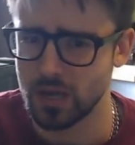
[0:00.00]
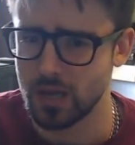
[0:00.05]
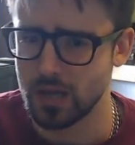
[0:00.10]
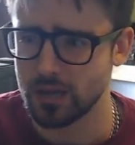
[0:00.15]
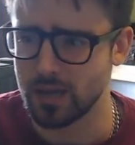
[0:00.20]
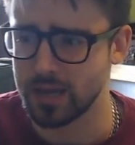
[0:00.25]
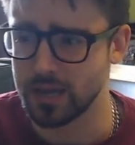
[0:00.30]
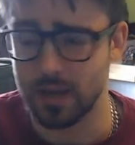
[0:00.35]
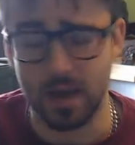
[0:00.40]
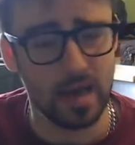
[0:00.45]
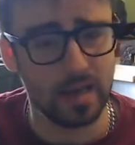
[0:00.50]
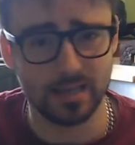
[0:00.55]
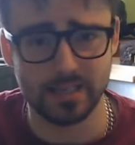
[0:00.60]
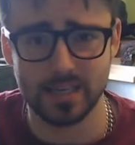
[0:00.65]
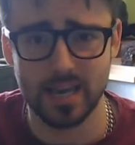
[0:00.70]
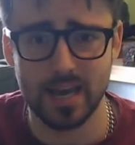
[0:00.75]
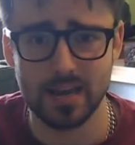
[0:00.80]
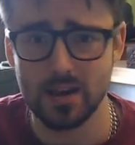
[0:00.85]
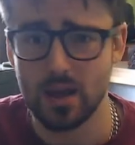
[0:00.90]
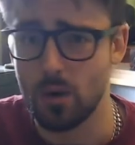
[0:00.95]
Like I
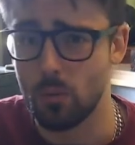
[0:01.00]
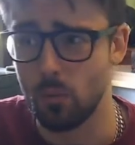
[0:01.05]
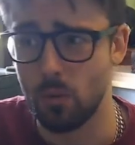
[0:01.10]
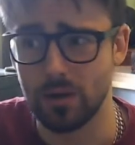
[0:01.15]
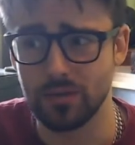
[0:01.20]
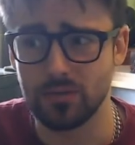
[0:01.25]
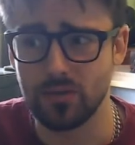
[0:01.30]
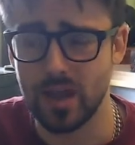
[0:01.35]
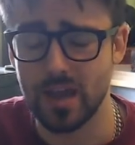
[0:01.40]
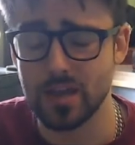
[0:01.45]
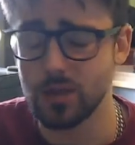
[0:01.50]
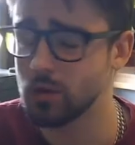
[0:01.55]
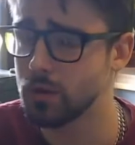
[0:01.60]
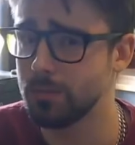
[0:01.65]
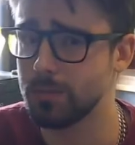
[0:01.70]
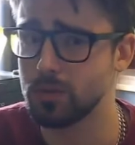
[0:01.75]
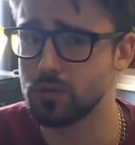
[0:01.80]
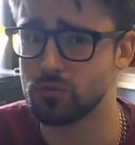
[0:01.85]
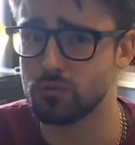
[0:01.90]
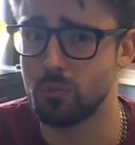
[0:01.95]
said, one day you could
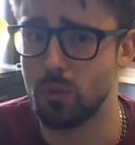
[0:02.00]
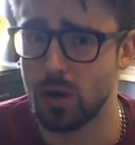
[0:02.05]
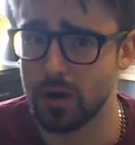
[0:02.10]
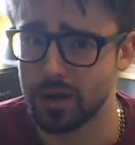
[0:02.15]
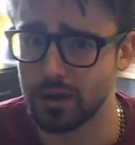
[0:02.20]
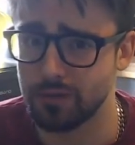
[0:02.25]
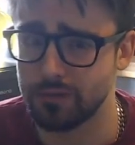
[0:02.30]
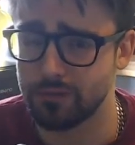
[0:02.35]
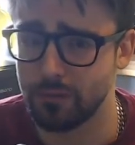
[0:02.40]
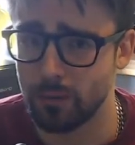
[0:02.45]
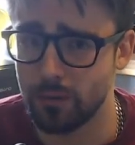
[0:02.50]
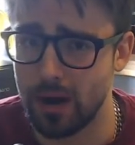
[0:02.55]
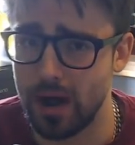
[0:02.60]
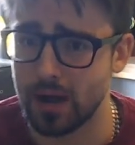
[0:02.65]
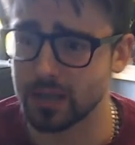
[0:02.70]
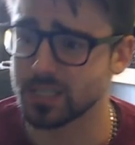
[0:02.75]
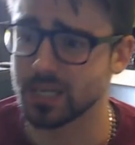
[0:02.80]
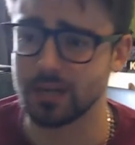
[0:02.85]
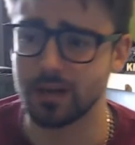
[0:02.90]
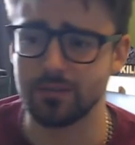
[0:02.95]
be just working 4
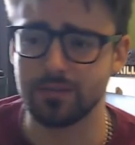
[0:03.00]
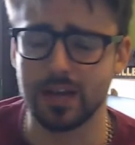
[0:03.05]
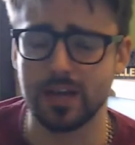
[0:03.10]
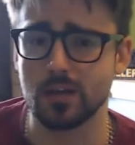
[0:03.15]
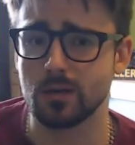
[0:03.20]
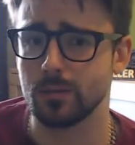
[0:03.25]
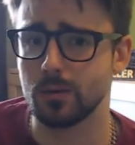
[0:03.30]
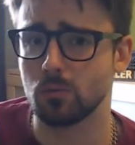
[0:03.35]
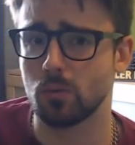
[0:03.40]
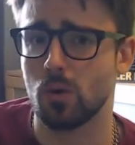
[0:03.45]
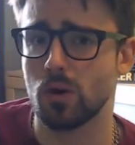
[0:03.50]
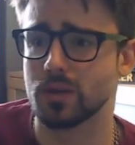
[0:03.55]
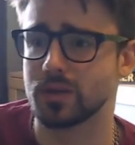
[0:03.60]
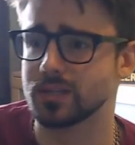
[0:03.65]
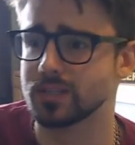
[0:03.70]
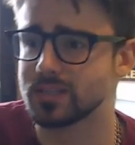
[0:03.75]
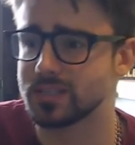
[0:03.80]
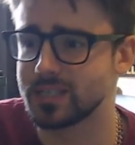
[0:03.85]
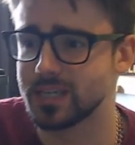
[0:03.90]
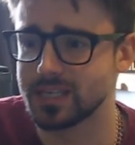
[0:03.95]
hours. Another day you could be
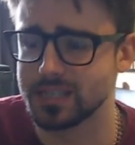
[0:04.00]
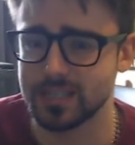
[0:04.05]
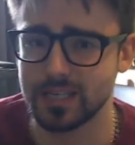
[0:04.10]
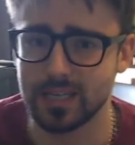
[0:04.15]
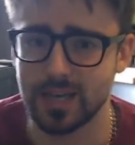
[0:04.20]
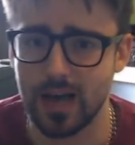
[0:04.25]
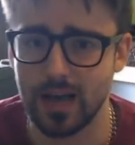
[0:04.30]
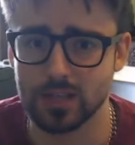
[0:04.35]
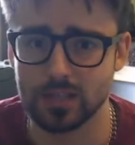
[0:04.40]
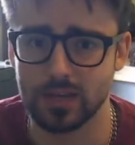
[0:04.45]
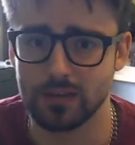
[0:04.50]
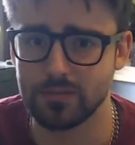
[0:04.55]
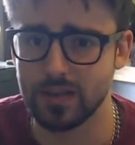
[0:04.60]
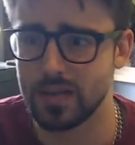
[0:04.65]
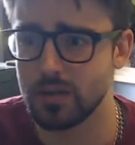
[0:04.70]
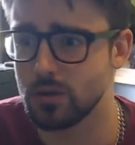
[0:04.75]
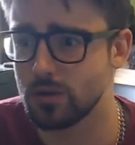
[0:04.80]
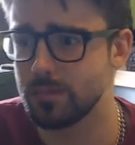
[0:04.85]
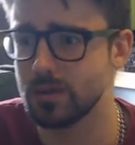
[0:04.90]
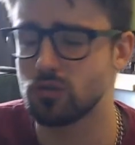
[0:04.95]
working 16 hours. Another day
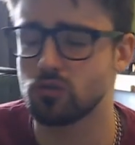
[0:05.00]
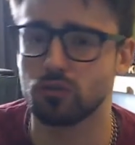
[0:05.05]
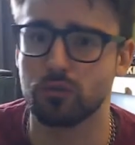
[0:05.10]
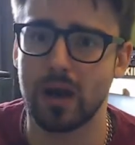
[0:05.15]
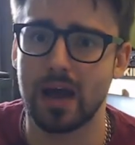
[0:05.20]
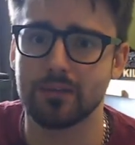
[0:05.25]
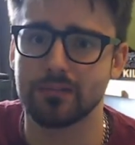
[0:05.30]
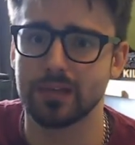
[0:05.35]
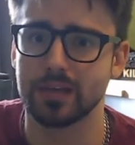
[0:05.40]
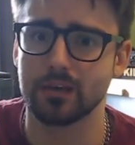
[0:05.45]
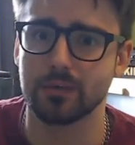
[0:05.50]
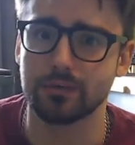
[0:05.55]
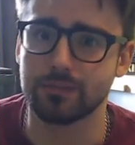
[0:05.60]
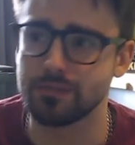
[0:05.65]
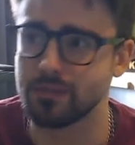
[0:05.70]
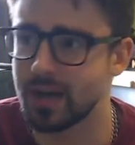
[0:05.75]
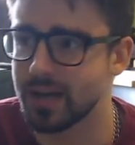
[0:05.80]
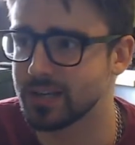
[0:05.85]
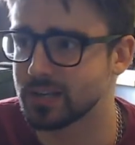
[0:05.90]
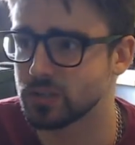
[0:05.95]
you could be traveling on
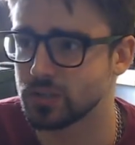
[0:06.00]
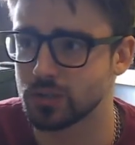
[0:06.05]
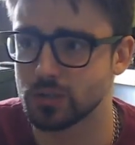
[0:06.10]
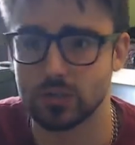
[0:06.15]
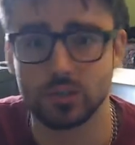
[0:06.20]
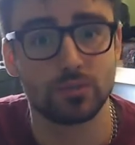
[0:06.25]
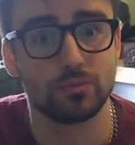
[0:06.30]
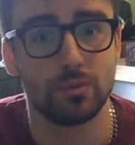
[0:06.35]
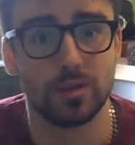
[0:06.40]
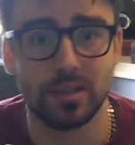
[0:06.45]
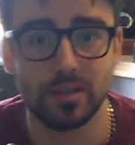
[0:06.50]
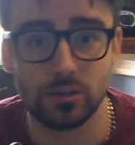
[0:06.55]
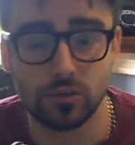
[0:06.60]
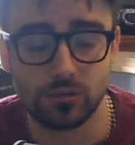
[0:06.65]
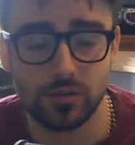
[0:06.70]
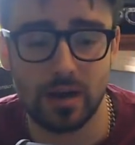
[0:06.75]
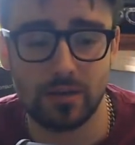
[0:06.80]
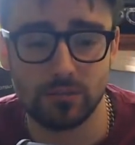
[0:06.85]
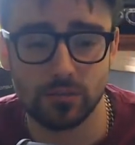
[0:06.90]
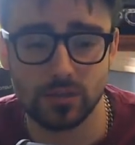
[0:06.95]
flights. So it's just really the
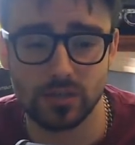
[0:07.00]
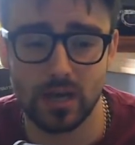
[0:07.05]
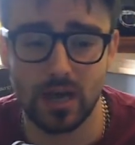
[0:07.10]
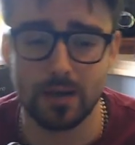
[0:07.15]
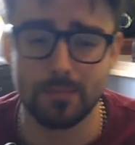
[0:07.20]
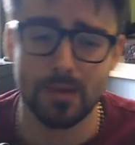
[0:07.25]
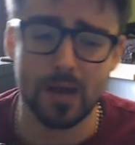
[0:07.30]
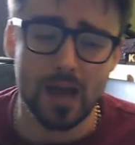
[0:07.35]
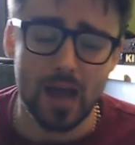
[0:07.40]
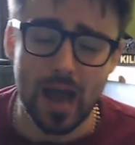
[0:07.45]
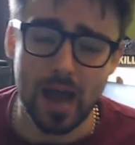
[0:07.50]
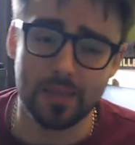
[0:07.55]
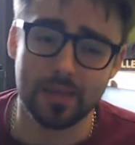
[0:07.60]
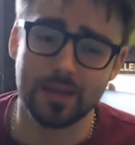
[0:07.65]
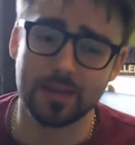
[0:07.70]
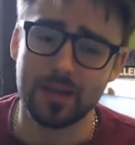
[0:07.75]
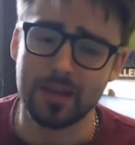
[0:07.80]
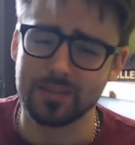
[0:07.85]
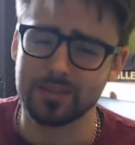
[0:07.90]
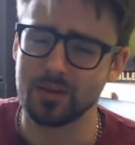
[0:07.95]
travel time. And
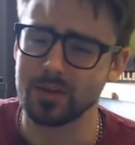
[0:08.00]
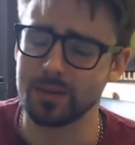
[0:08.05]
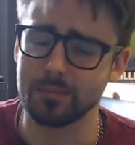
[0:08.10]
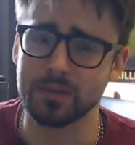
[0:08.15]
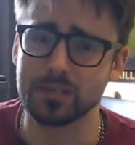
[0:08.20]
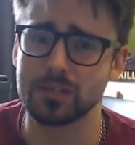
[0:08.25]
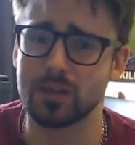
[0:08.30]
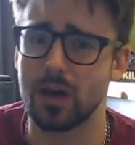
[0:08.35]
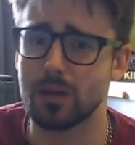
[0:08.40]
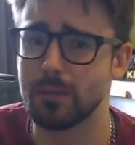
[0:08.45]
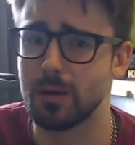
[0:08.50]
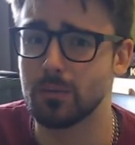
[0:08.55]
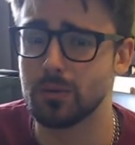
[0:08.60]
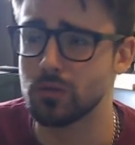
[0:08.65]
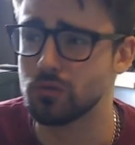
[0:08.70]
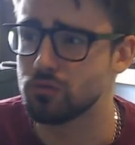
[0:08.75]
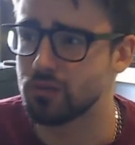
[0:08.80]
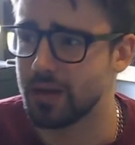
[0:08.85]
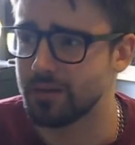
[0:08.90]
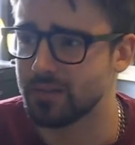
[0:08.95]
then don't get me started about when
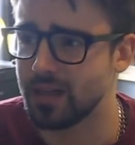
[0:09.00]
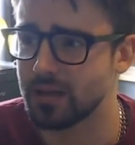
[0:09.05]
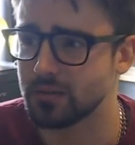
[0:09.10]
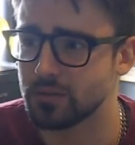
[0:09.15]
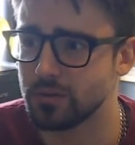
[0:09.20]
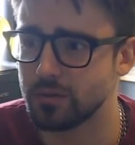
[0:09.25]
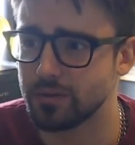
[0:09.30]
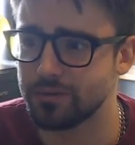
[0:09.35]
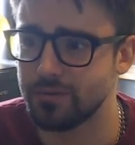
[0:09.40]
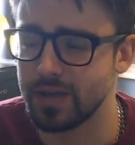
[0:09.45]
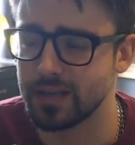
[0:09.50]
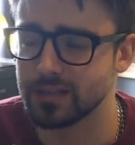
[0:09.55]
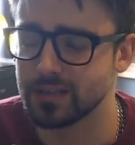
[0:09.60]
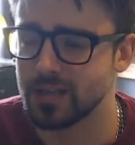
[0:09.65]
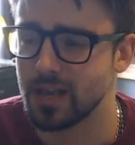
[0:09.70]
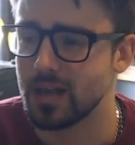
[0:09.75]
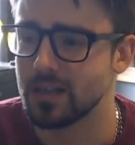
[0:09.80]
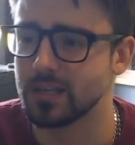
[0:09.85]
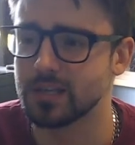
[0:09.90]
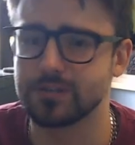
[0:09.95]
you travel out to events,
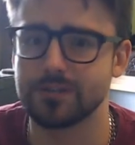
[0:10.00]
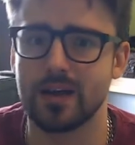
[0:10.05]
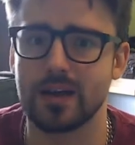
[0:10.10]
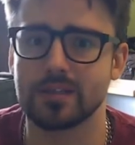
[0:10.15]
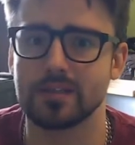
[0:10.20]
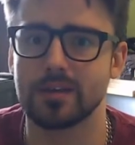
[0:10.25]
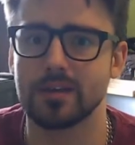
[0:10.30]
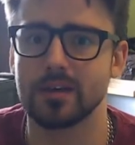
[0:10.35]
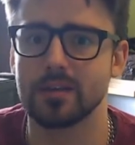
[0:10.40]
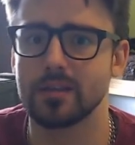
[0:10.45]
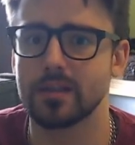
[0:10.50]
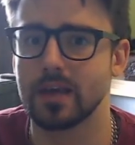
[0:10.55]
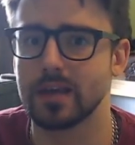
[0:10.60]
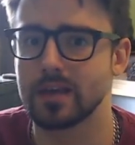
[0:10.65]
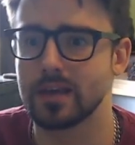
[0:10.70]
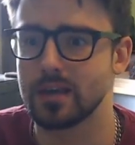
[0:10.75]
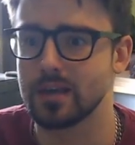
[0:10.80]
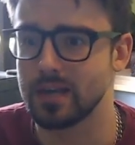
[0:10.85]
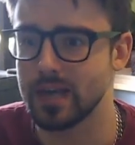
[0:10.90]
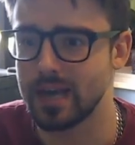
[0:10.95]
this fact that,
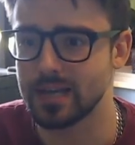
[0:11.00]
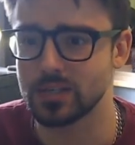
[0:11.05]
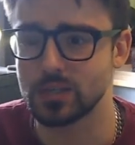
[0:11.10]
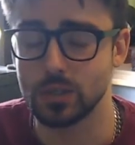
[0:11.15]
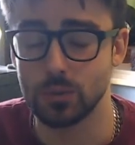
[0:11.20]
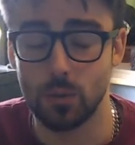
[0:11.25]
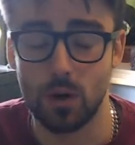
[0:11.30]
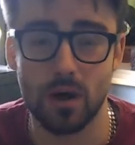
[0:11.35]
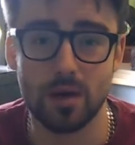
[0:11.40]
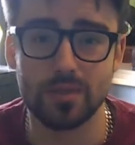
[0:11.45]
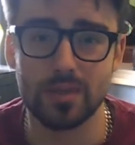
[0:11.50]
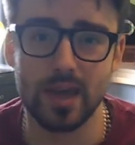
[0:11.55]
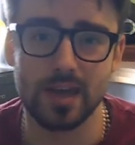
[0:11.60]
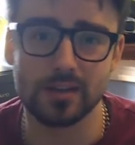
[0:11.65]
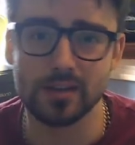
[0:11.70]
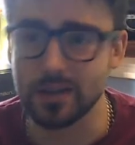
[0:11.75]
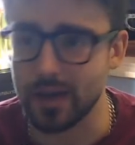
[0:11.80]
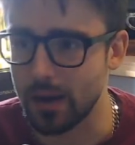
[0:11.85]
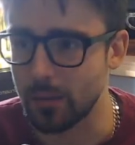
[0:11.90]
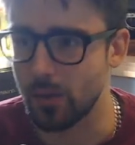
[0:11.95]
like, yes, you are there
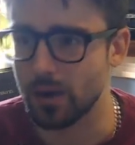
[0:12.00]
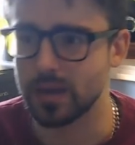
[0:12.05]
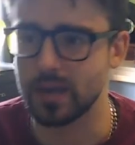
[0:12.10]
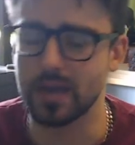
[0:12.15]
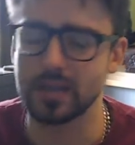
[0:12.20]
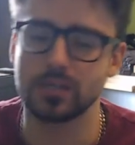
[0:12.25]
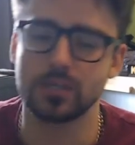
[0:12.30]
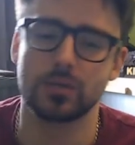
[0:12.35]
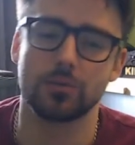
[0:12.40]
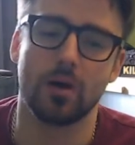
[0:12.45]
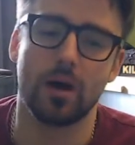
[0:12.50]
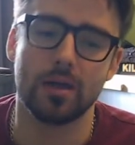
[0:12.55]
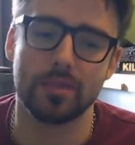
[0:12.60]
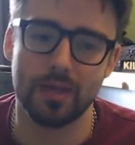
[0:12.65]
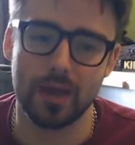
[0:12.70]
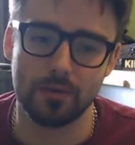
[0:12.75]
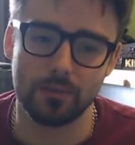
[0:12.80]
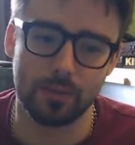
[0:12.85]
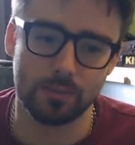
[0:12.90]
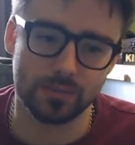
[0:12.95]
to network. Yes, you are
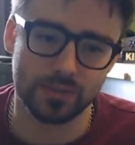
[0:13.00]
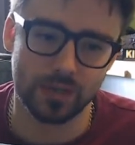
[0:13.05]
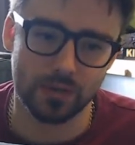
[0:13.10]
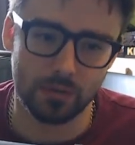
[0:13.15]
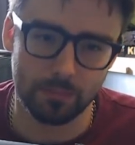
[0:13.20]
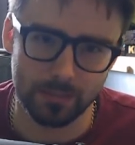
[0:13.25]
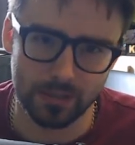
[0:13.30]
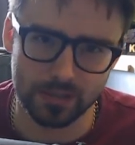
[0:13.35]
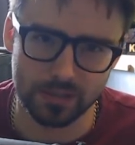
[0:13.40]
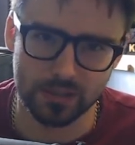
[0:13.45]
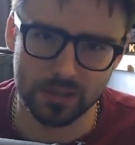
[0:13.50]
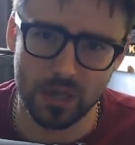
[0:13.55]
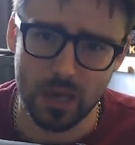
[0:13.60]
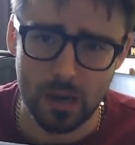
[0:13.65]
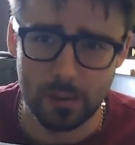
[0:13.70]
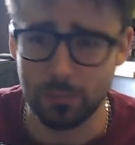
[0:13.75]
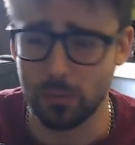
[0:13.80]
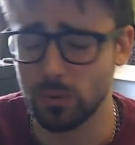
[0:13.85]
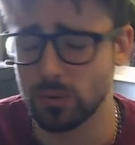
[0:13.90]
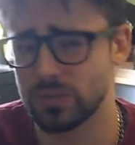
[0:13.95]
there representing your business.
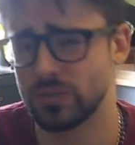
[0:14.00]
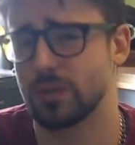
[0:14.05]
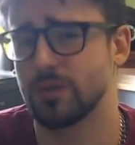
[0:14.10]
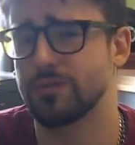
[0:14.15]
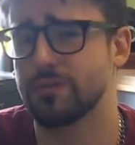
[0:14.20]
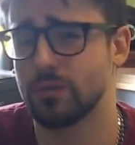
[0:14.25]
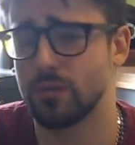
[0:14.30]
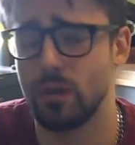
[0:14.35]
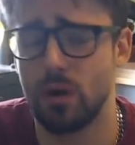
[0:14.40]
But also for a lot